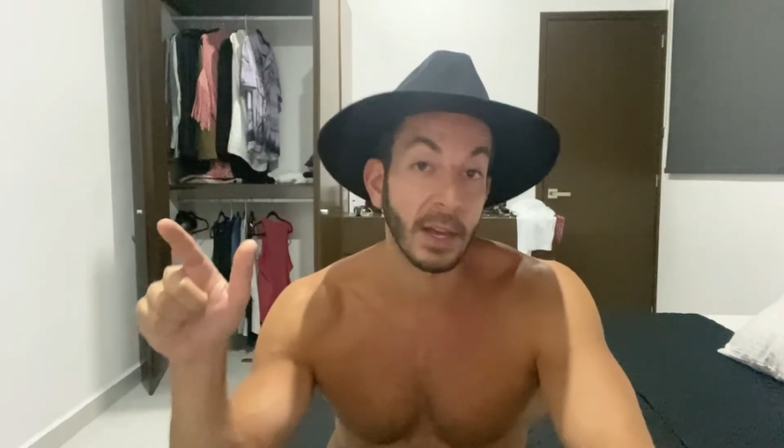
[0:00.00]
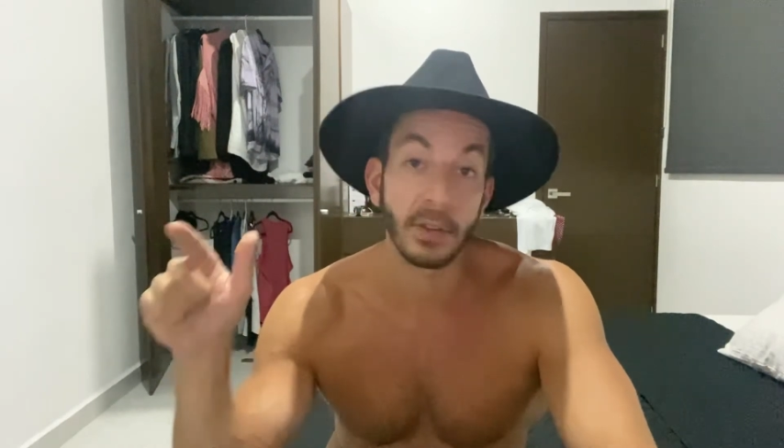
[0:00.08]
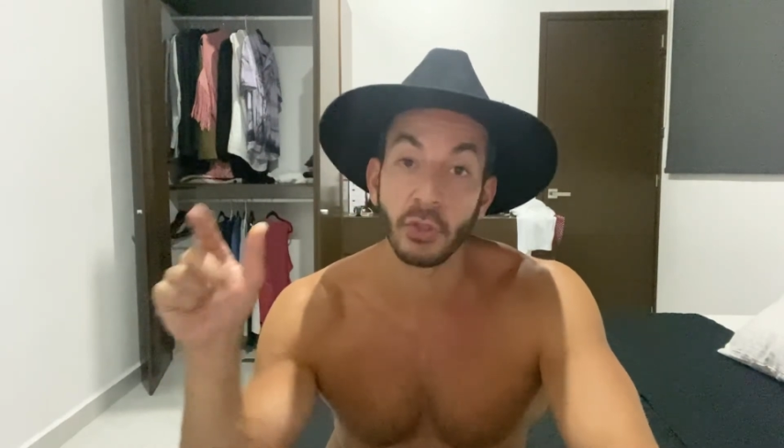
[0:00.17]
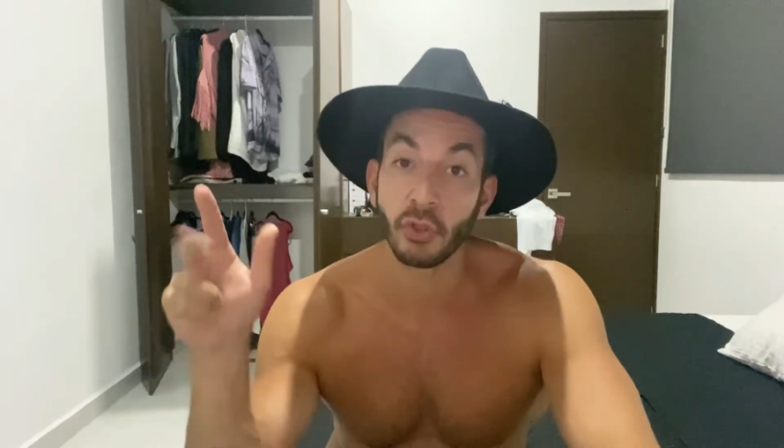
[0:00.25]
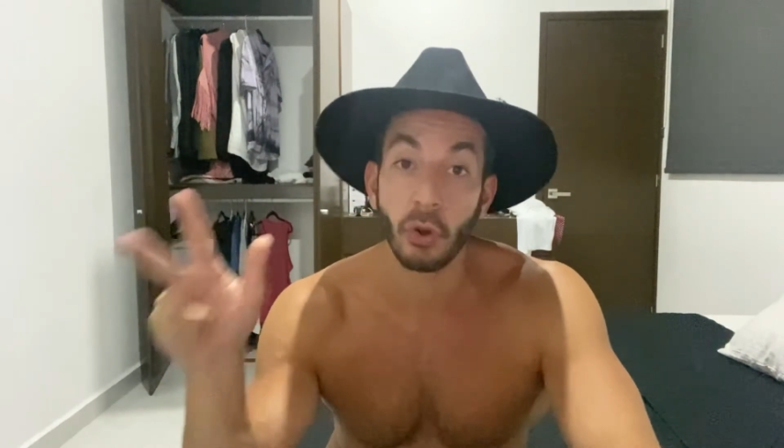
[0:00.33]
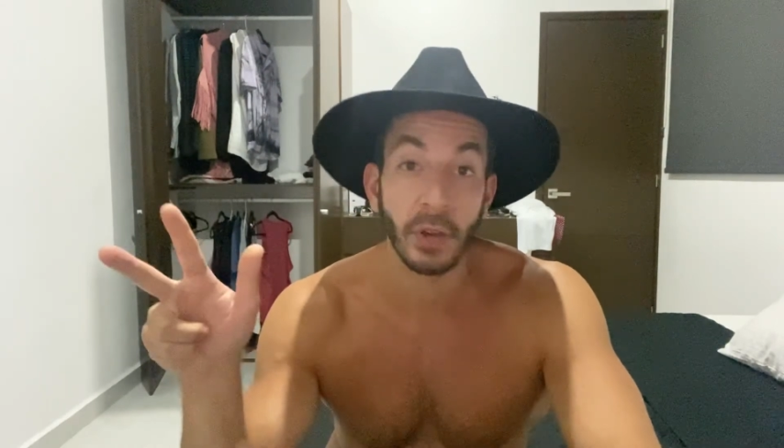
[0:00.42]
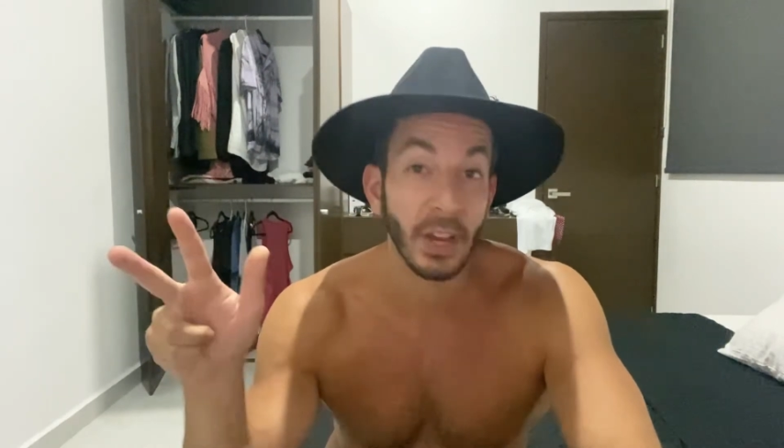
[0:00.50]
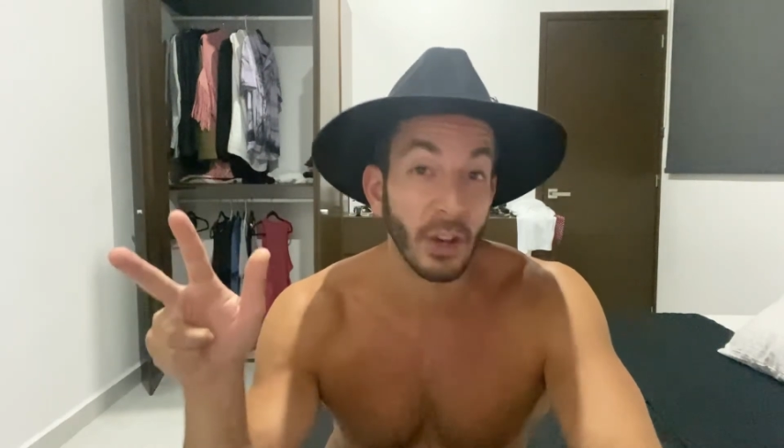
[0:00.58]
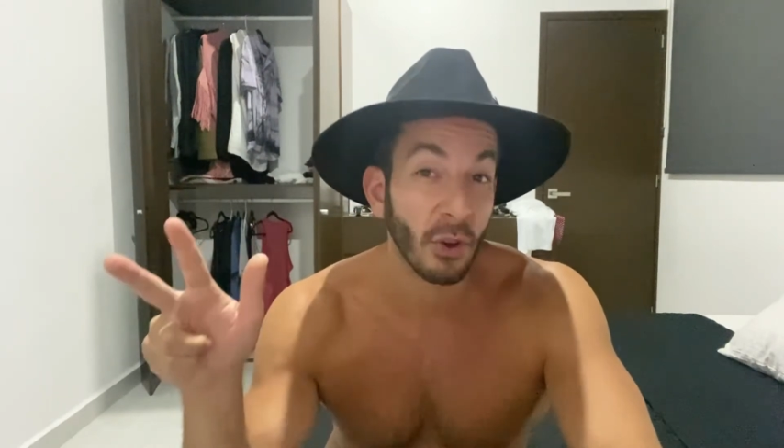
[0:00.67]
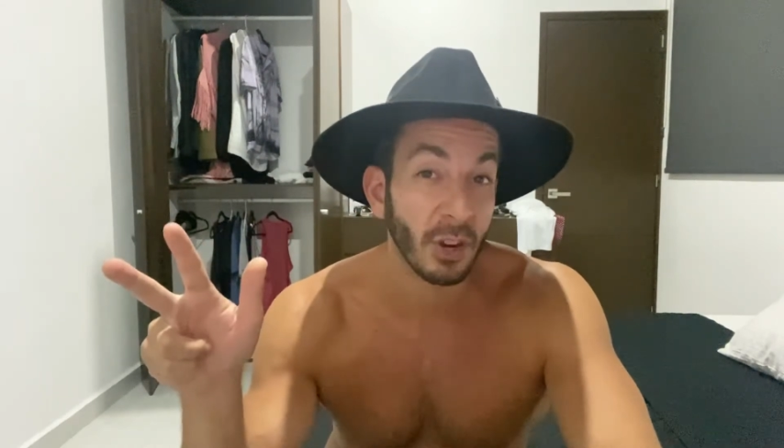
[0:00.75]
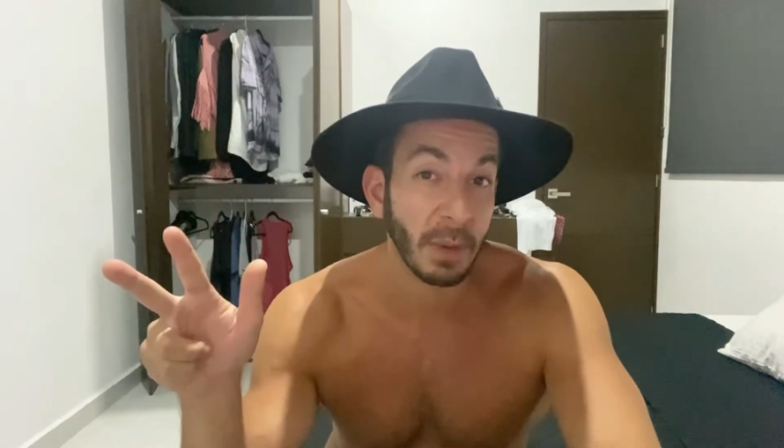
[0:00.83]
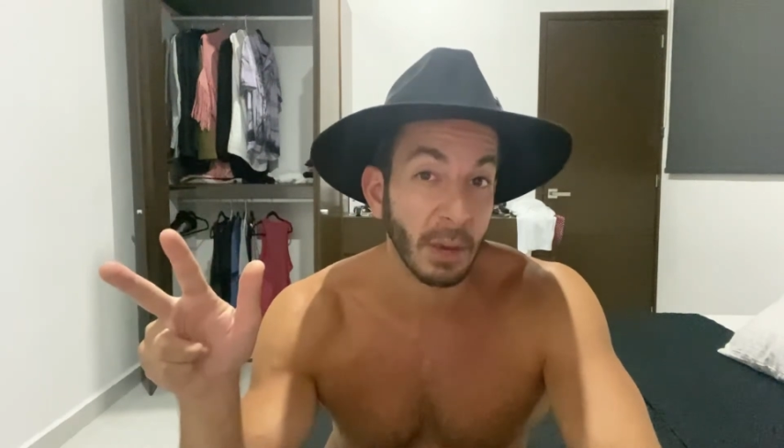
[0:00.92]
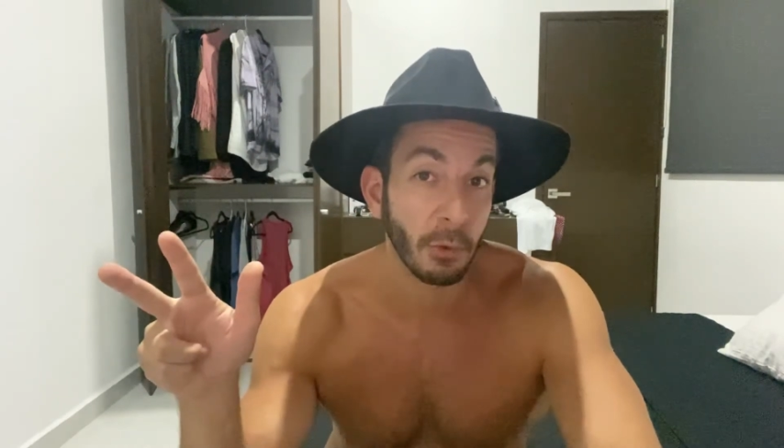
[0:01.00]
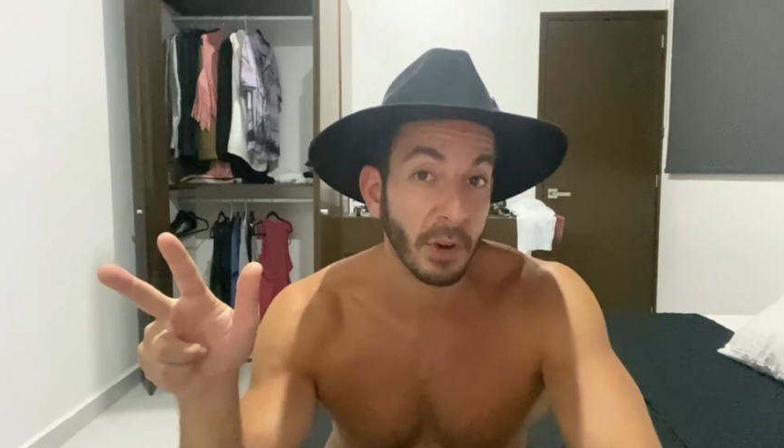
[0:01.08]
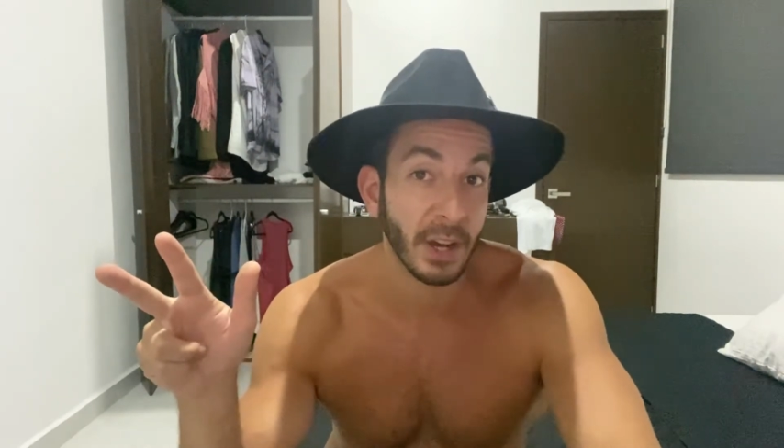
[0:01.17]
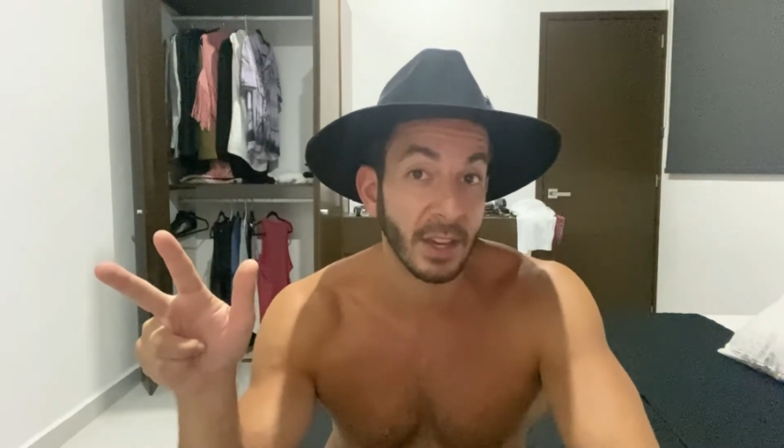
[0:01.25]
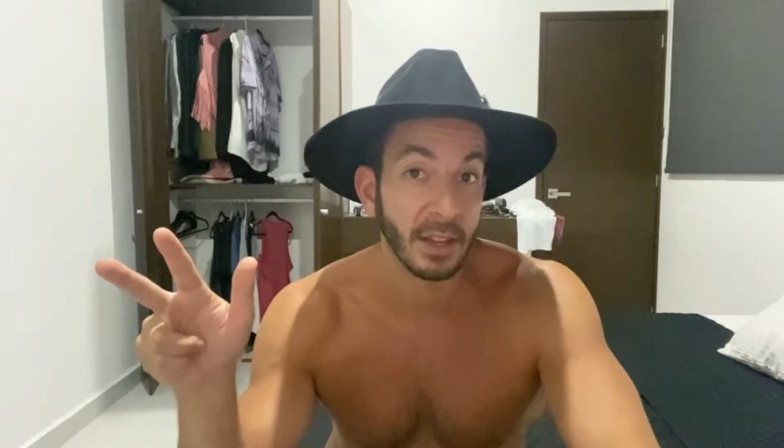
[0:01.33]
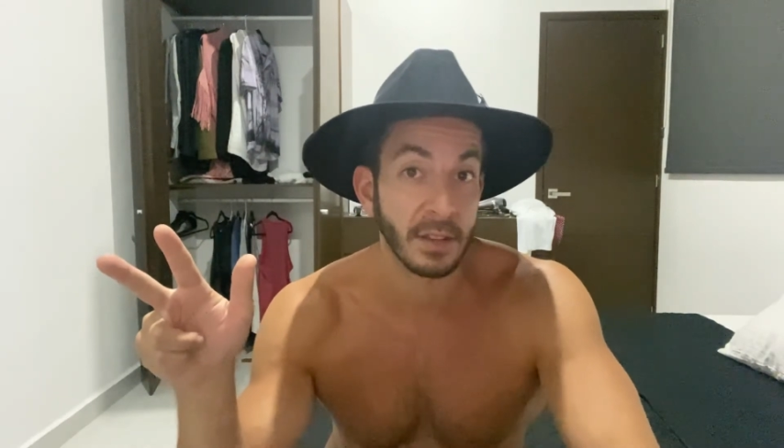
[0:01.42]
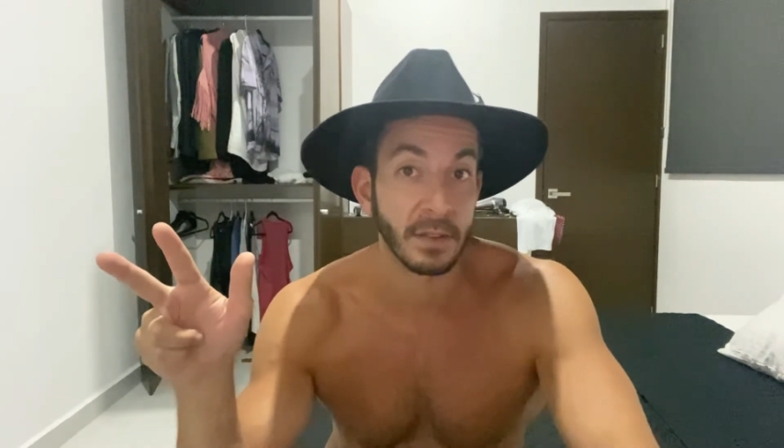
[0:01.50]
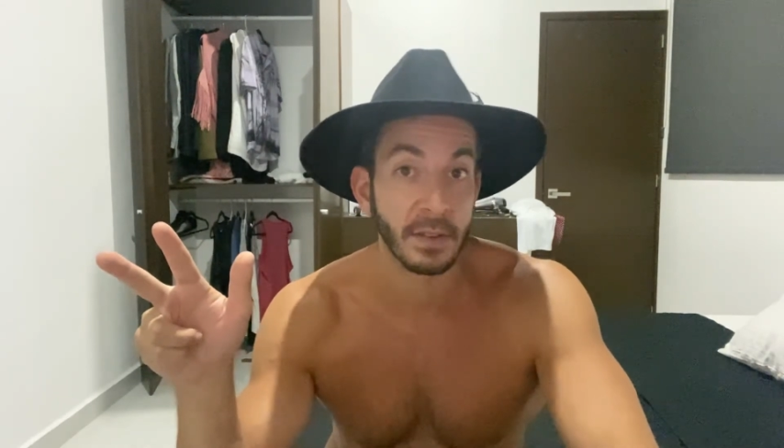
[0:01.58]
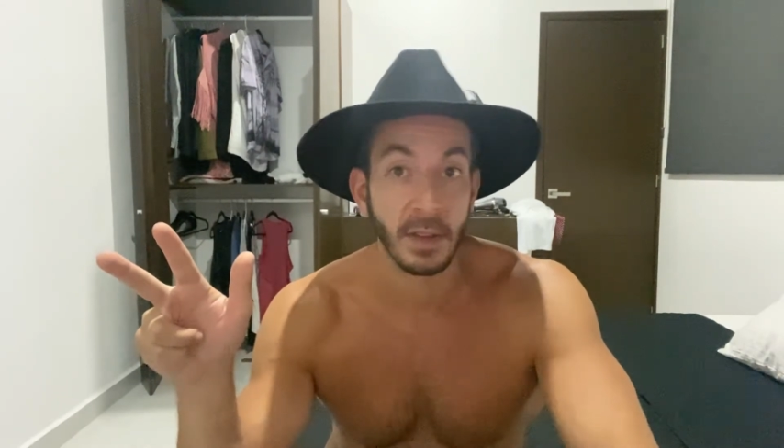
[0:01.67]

a strong economy where I could,